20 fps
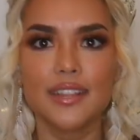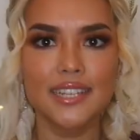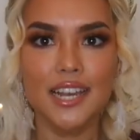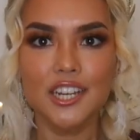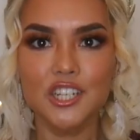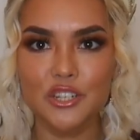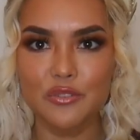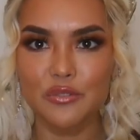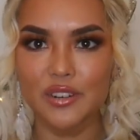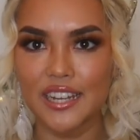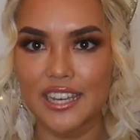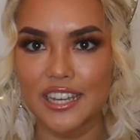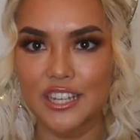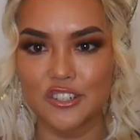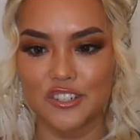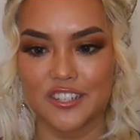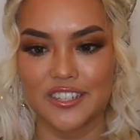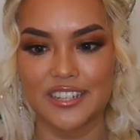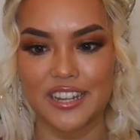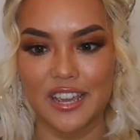It's actually really
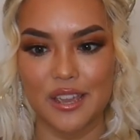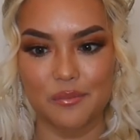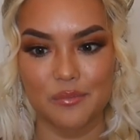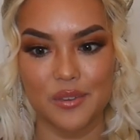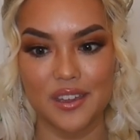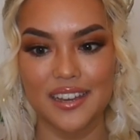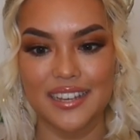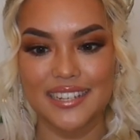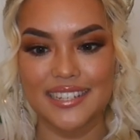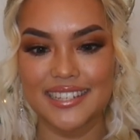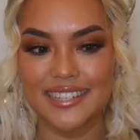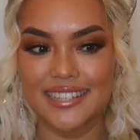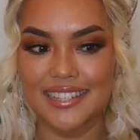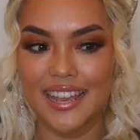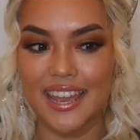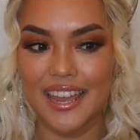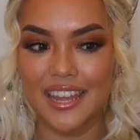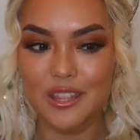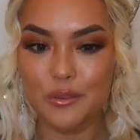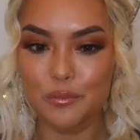interesting because
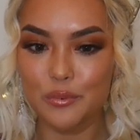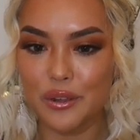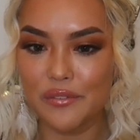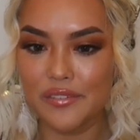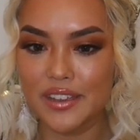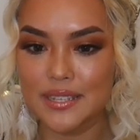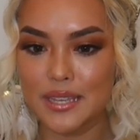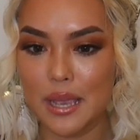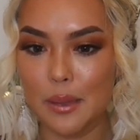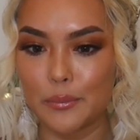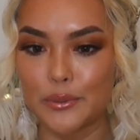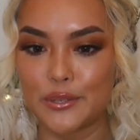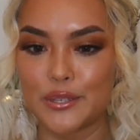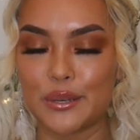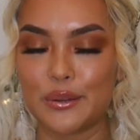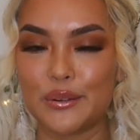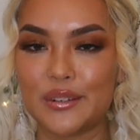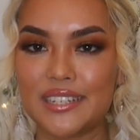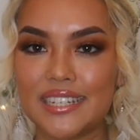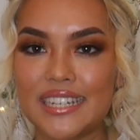in the previous
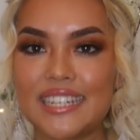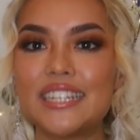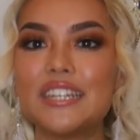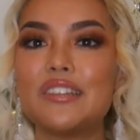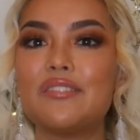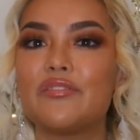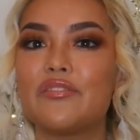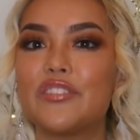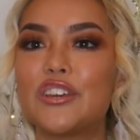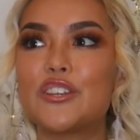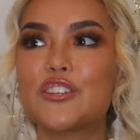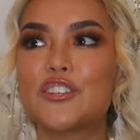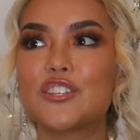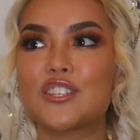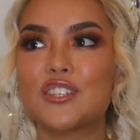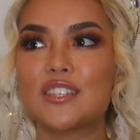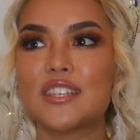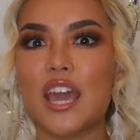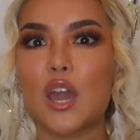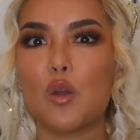episode, didn't Vision
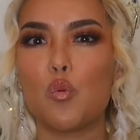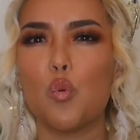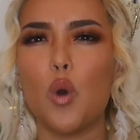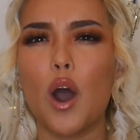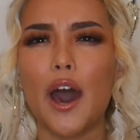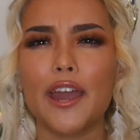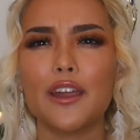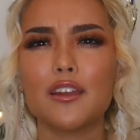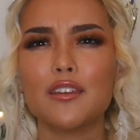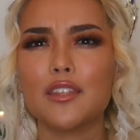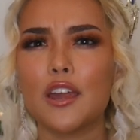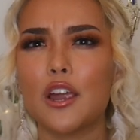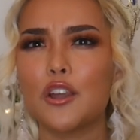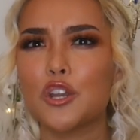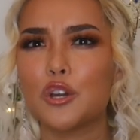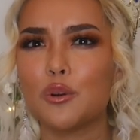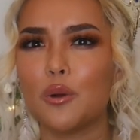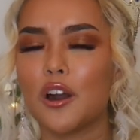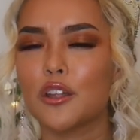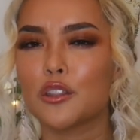say why are there
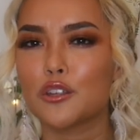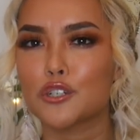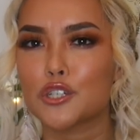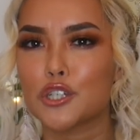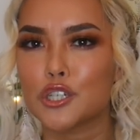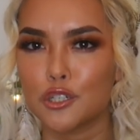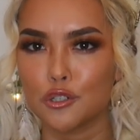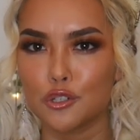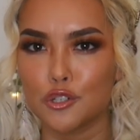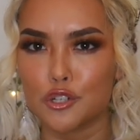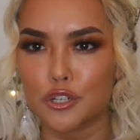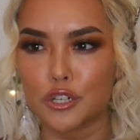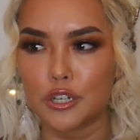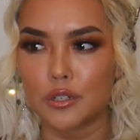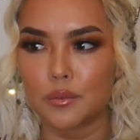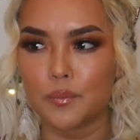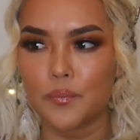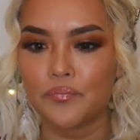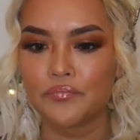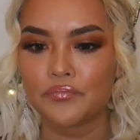no other
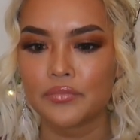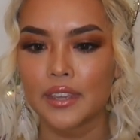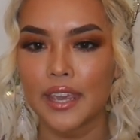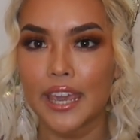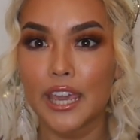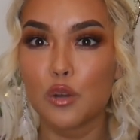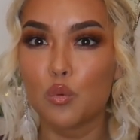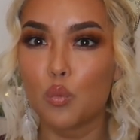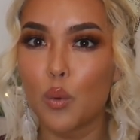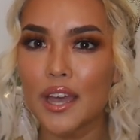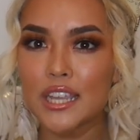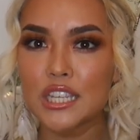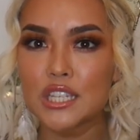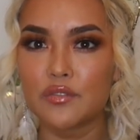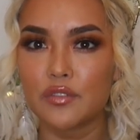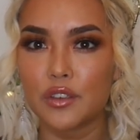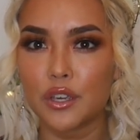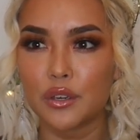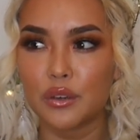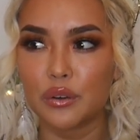children in
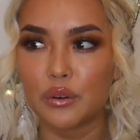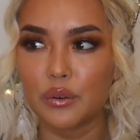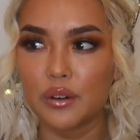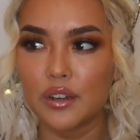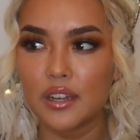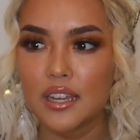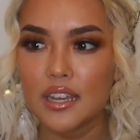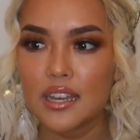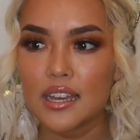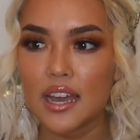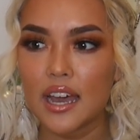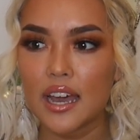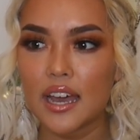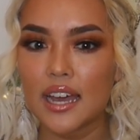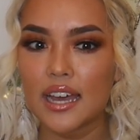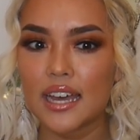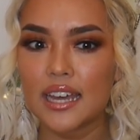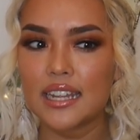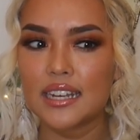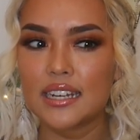Westview?
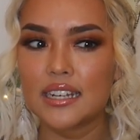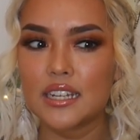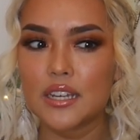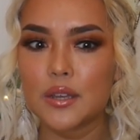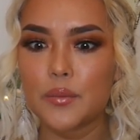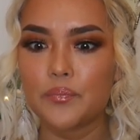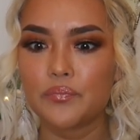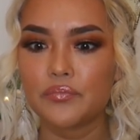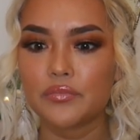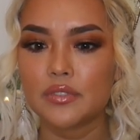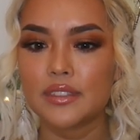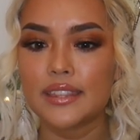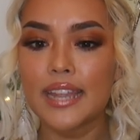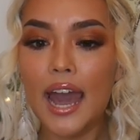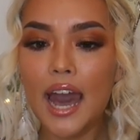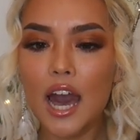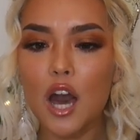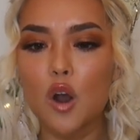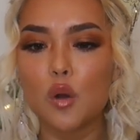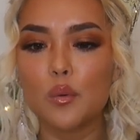And
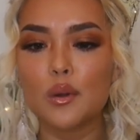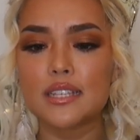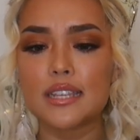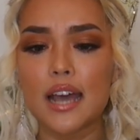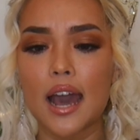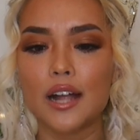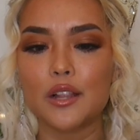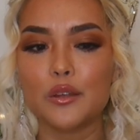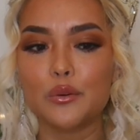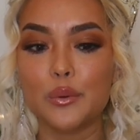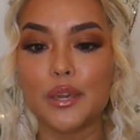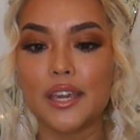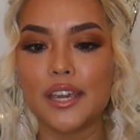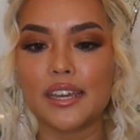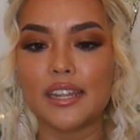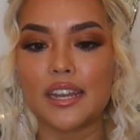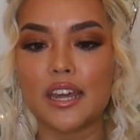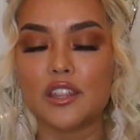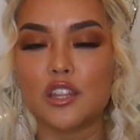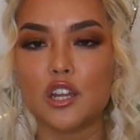now it's
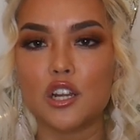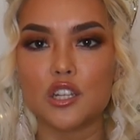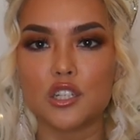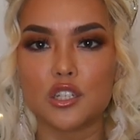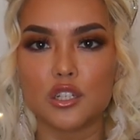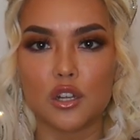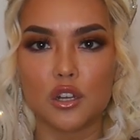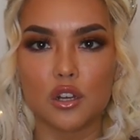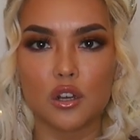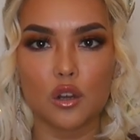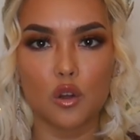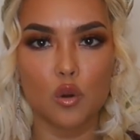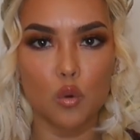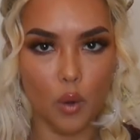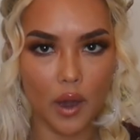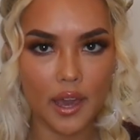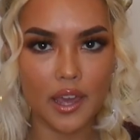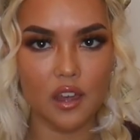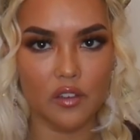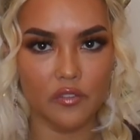Halloween and there's
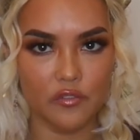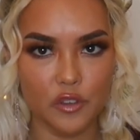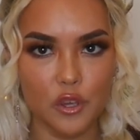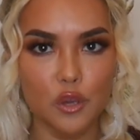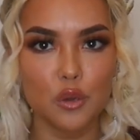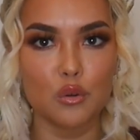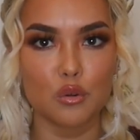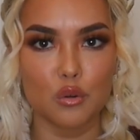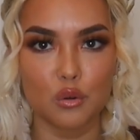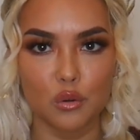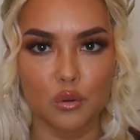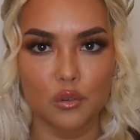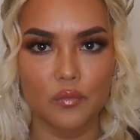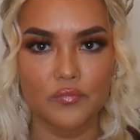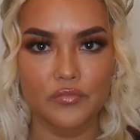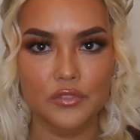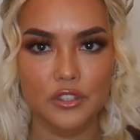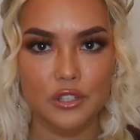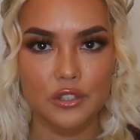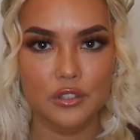quite a few
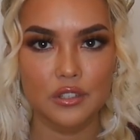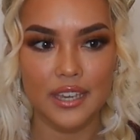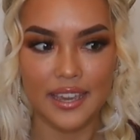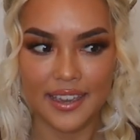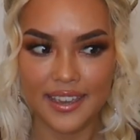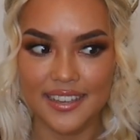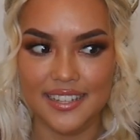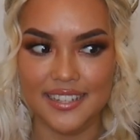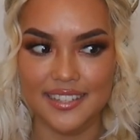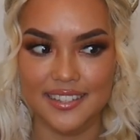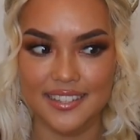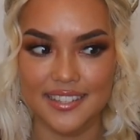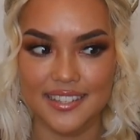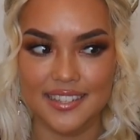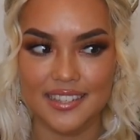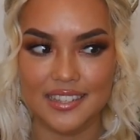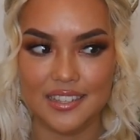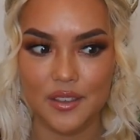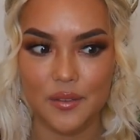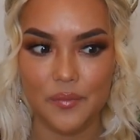
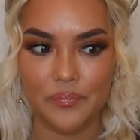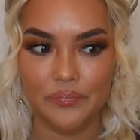kids.